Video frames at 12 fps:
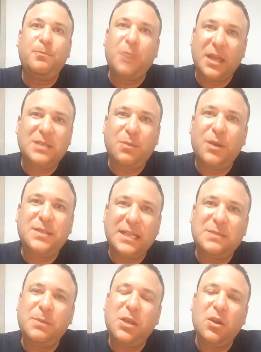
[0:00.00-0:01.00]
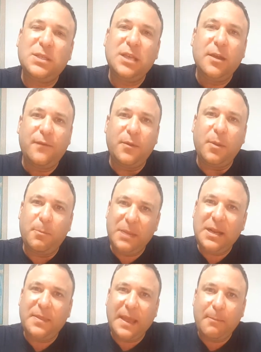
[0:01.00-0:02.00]
I suppose that's because from the
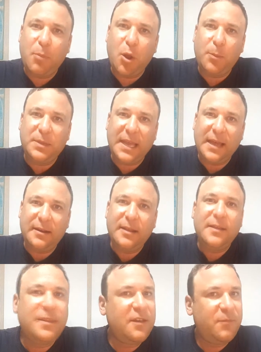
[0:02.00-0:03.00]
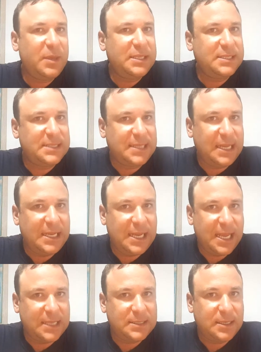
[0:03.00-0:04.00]
minute they popped out, they've been studying
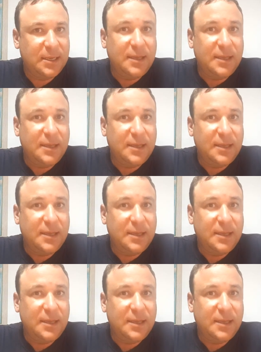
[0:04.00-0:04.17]
us.